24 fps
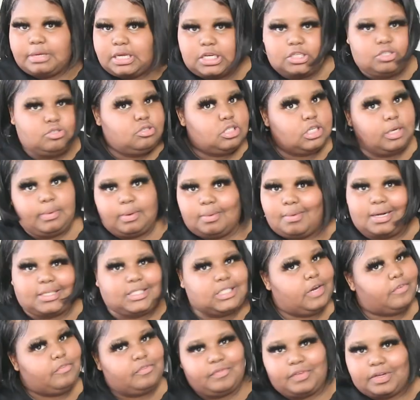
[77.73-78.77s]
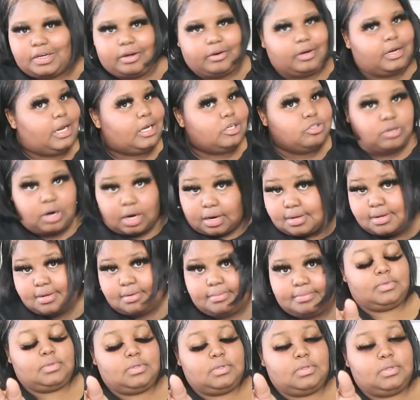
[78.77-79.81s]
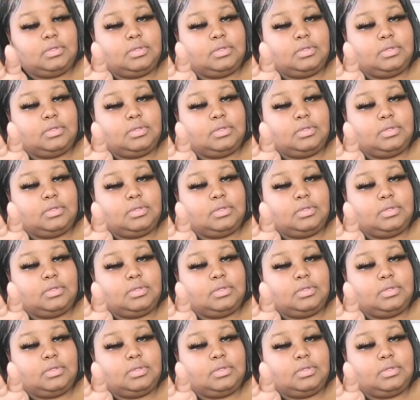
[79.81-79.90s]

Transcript: because you should have been watching every video that I drop.